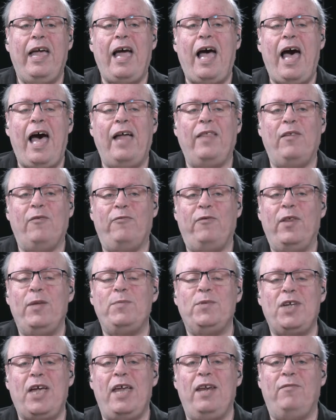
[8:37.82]
on the
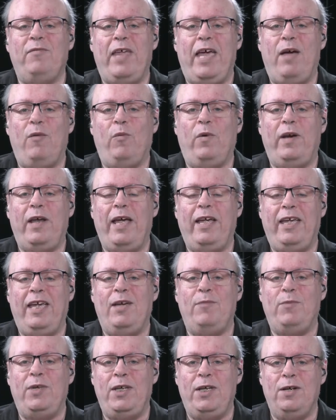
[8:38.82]
flip side of that, when I
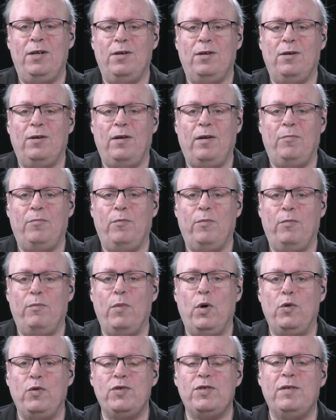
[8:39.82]
came here,
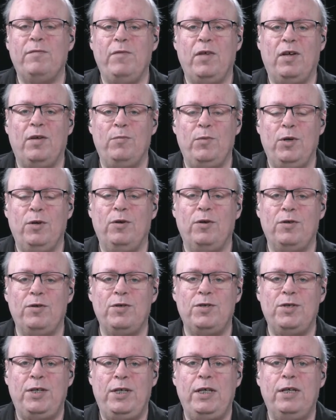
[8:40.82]
most of the
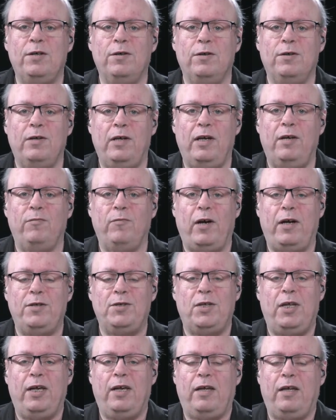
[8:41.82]
computers here in
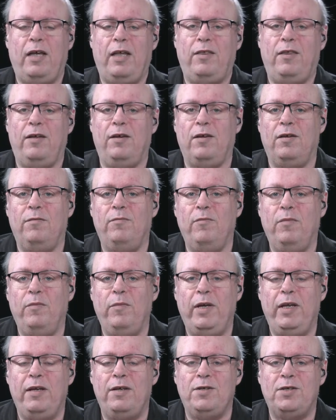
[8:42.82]
Rice Lake at the
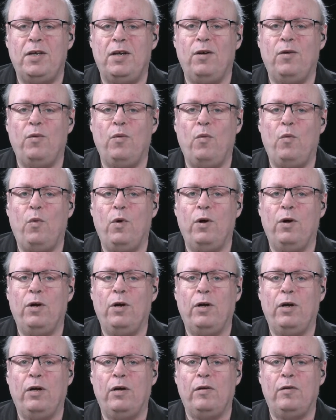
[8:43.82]
Media Center
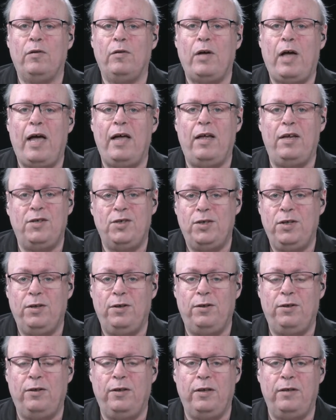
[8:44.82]
were
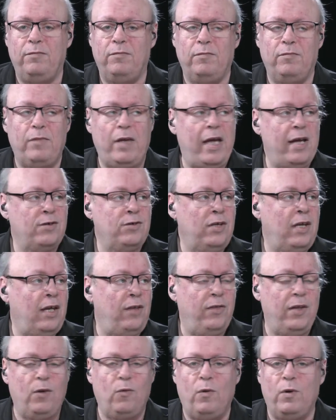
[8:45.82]
still, and actually I
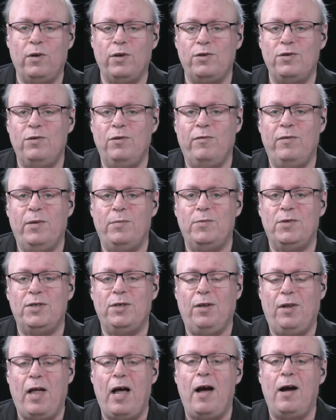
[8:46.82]
think one or two of them
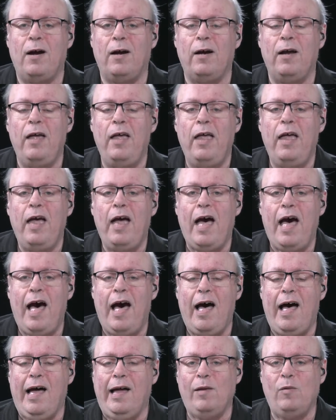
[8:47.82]
still are,
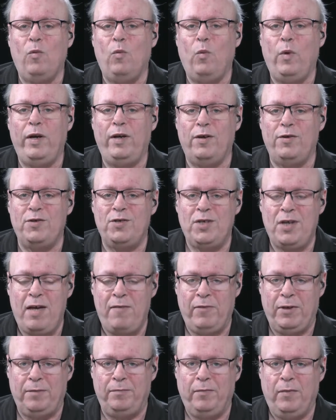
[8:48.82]
on Windows
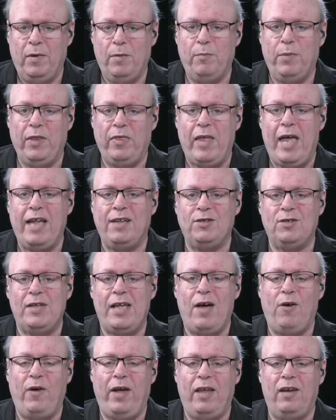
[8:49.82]
7. But that's
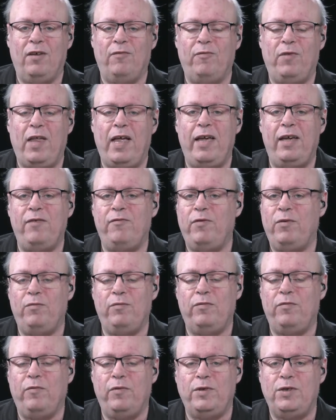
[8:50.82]
now end of life,
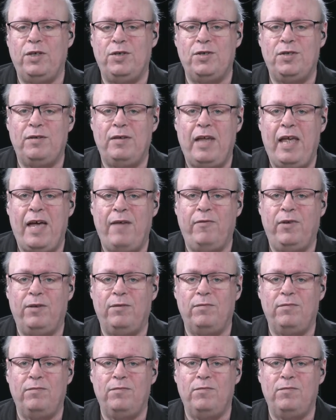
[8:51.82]
and we just haven't